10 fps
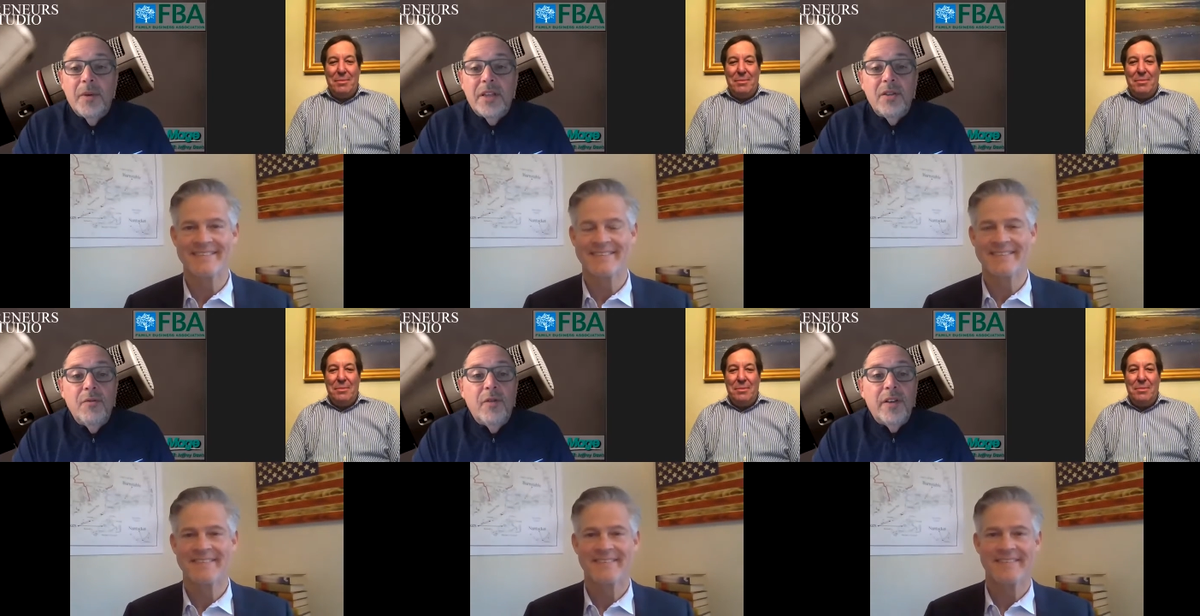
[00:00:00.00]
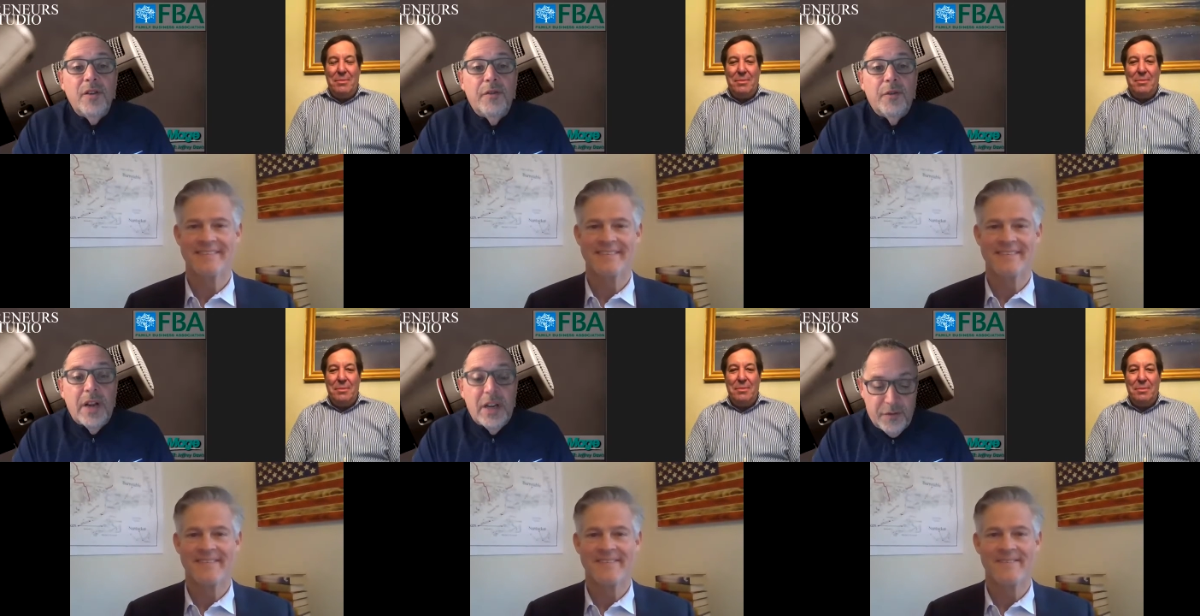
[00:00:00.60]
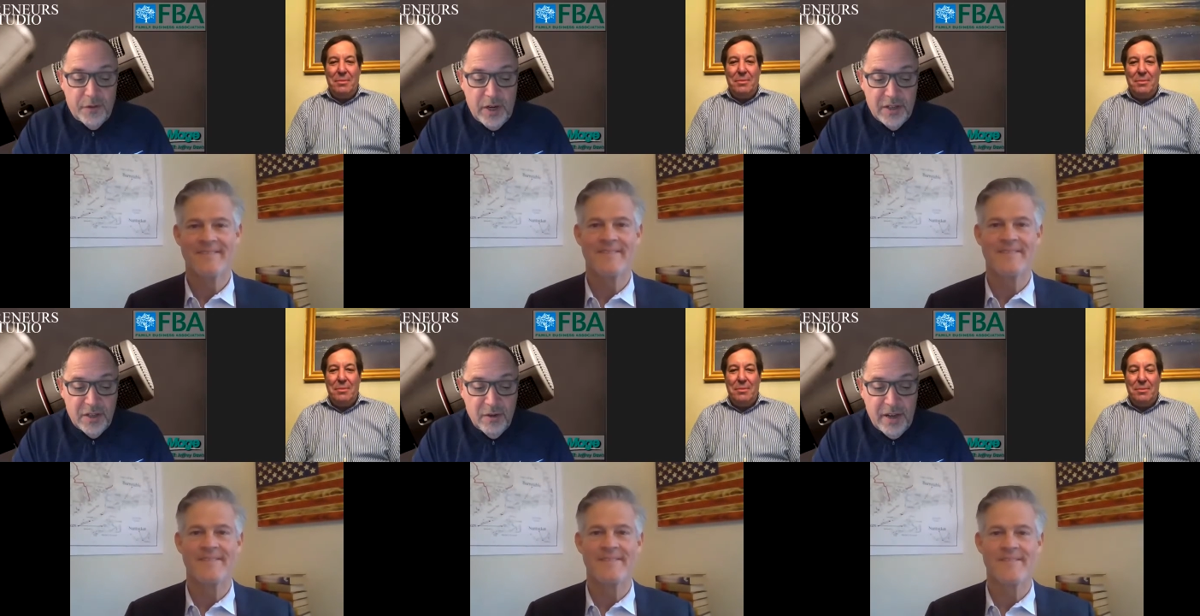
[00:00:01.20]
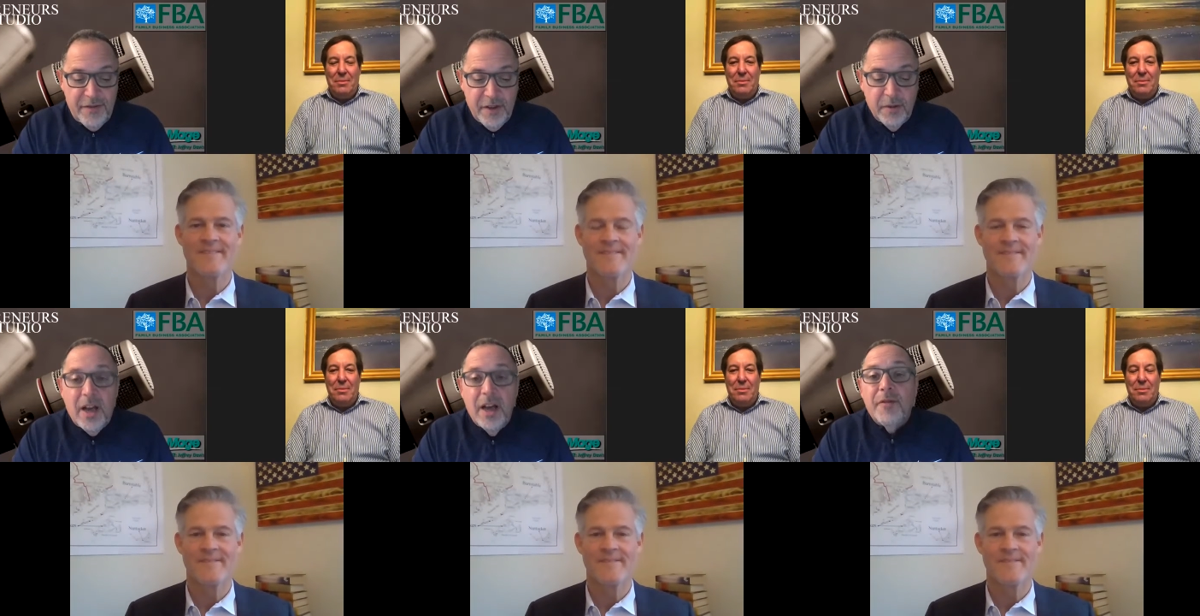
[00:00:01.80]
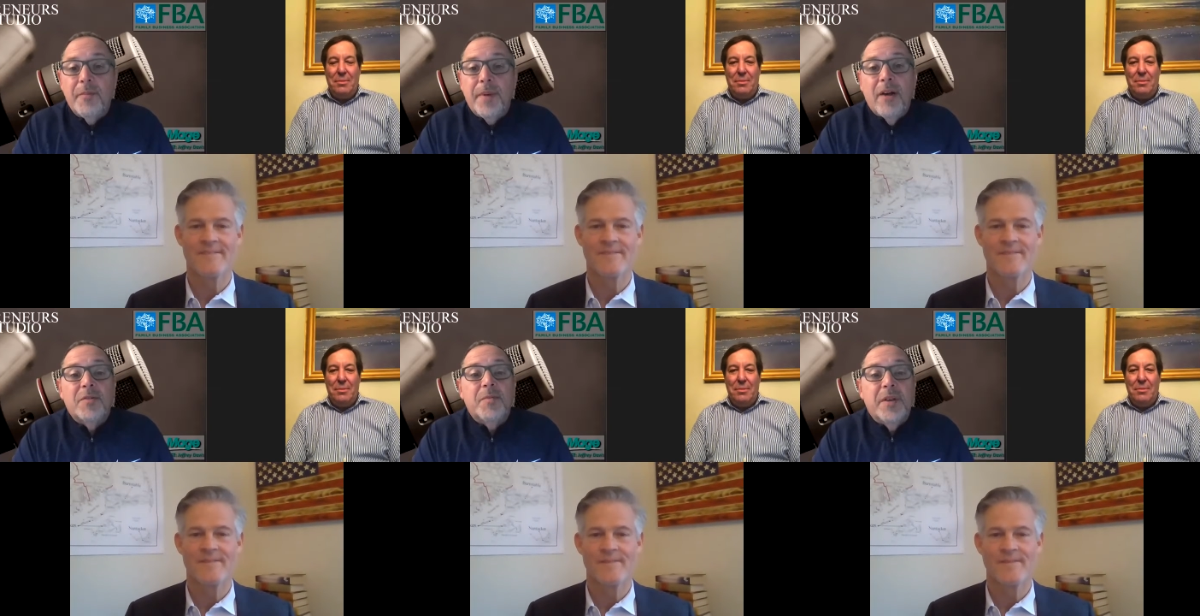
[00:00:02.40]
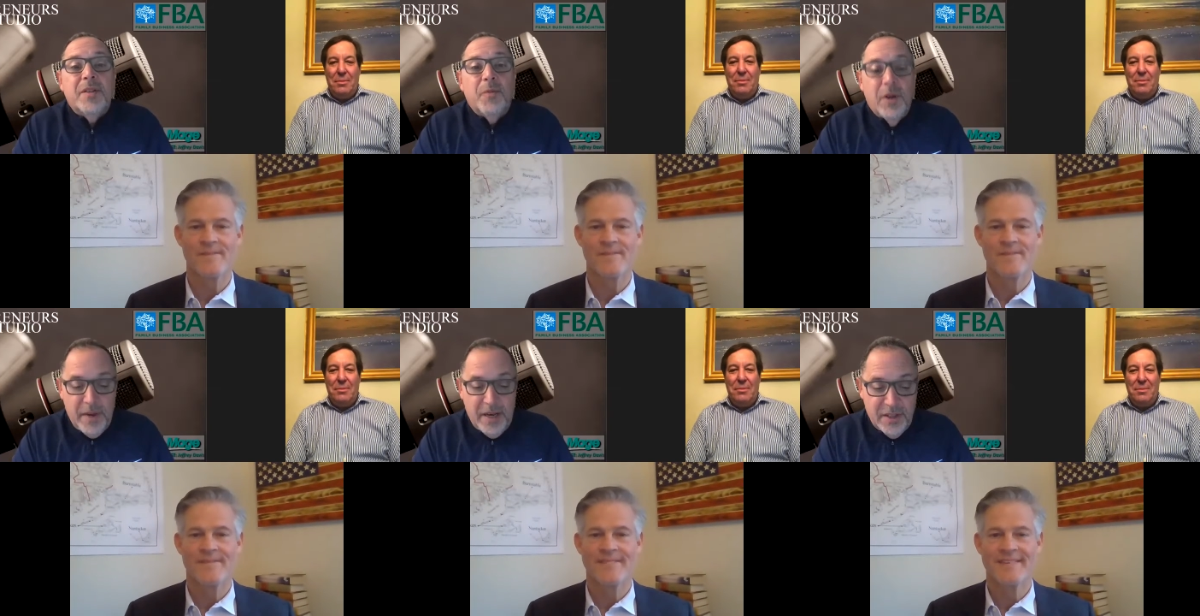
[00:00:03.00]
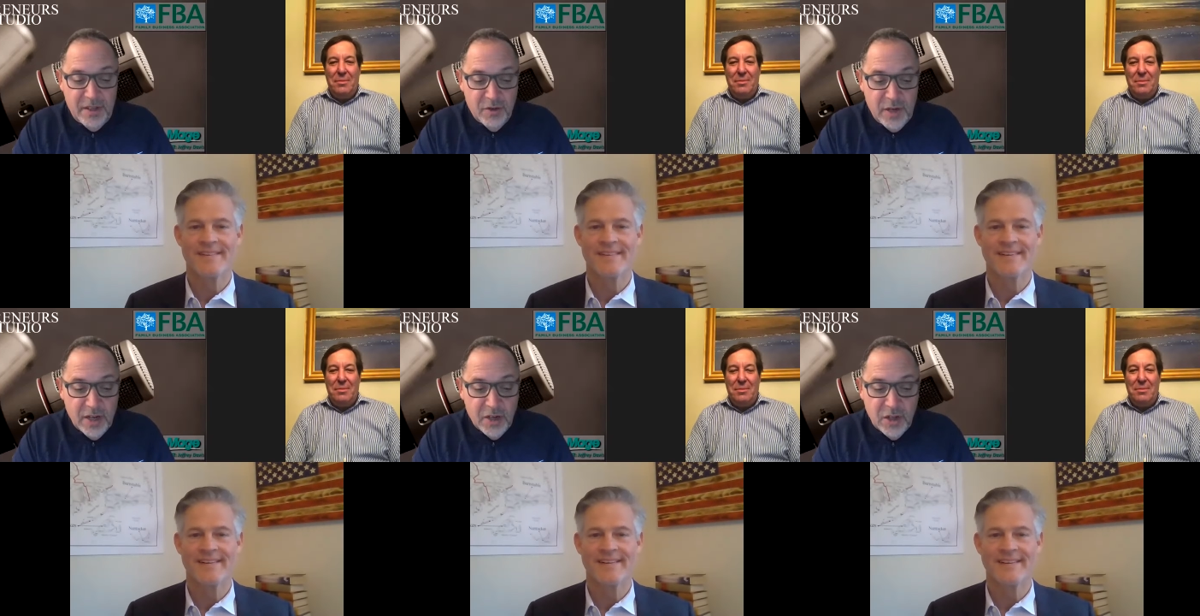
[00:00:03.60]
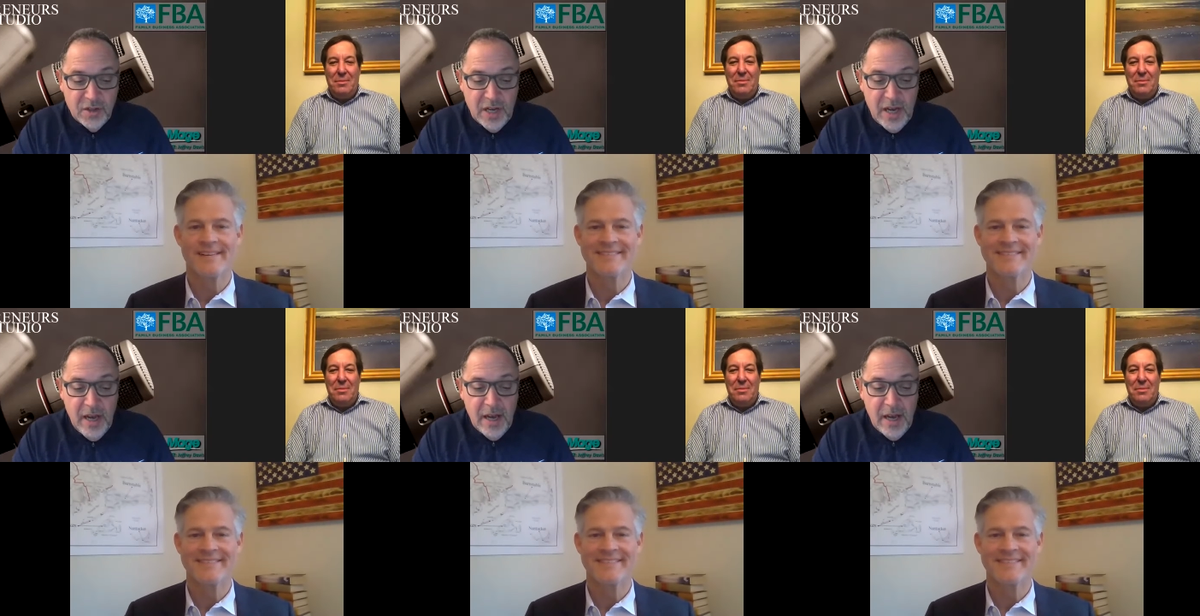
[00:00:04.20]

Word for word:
Speaker 1: that you, you've arranged for us, so I feel kind of embarrassed being the one who makes the introductions.